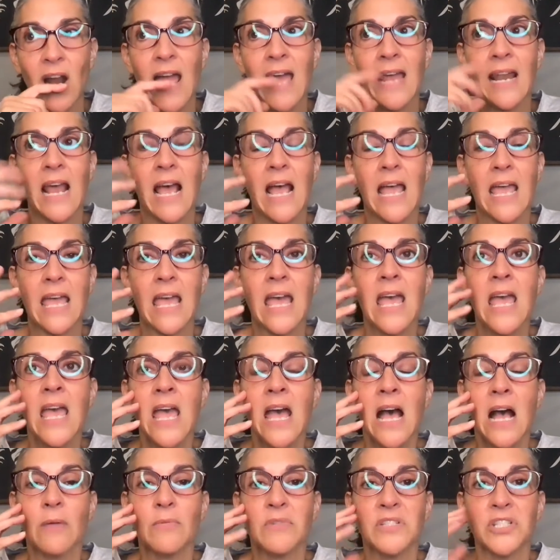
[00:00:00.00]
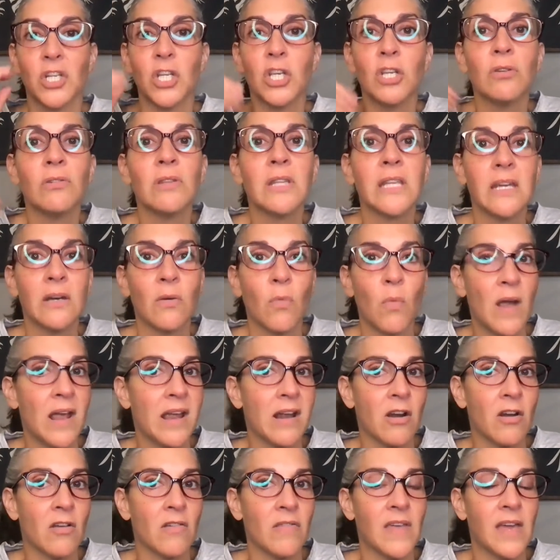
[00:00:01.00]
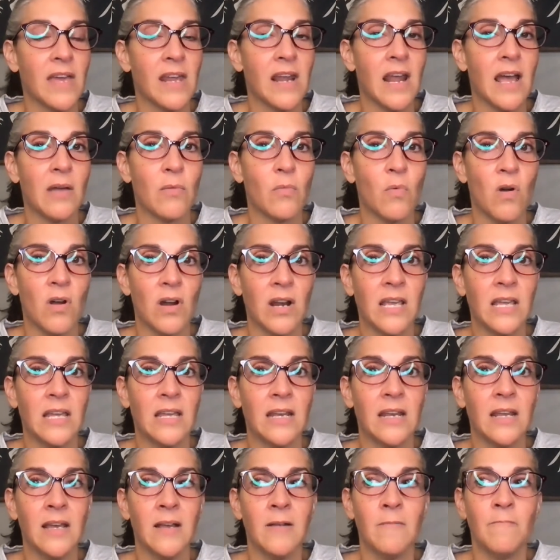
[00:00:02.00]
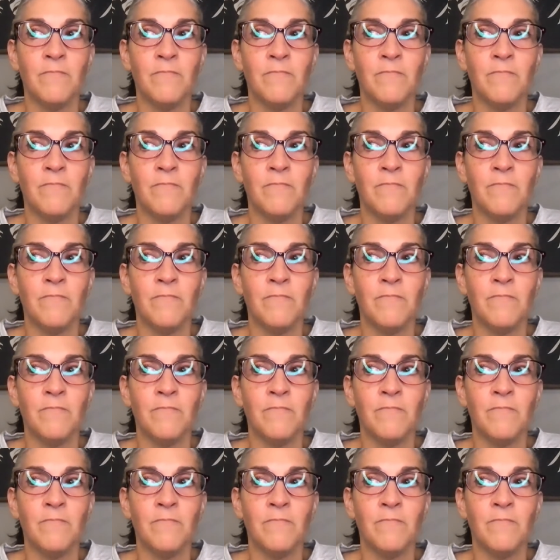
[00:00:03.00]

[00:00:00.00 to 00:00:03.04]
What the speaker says: And I was acutely aware that I wanted